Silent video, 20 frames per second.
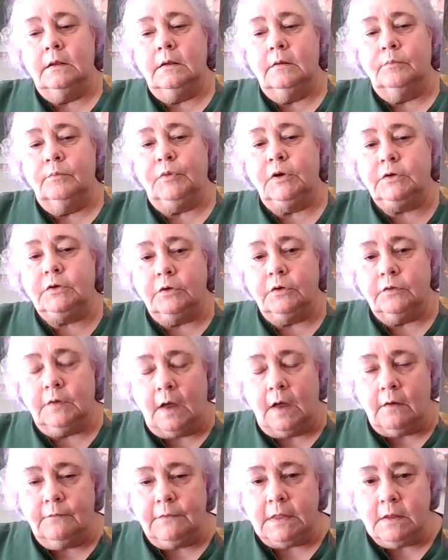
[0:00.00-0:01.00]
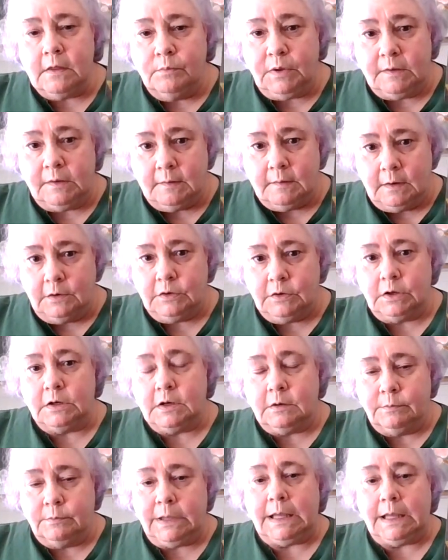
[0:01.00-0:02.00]
Put yourself in the position
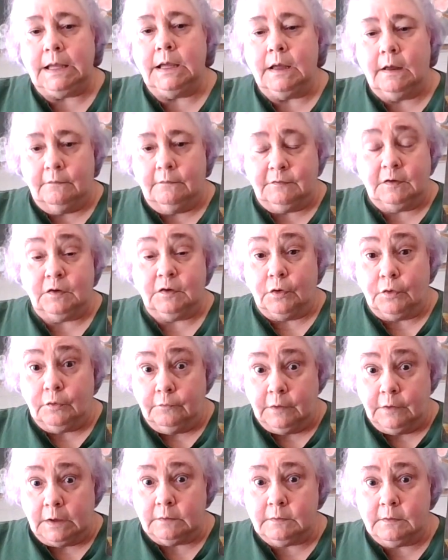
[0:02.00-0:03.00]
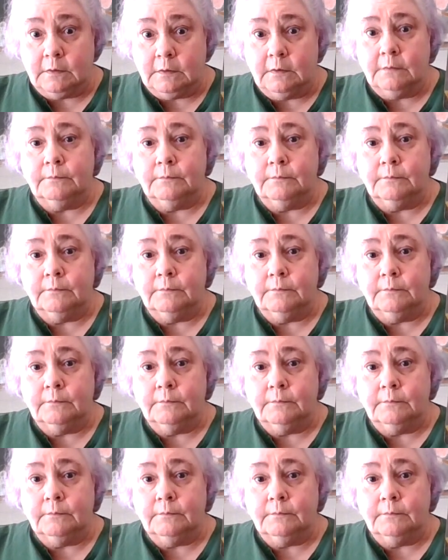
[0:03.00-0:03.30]
to be of service.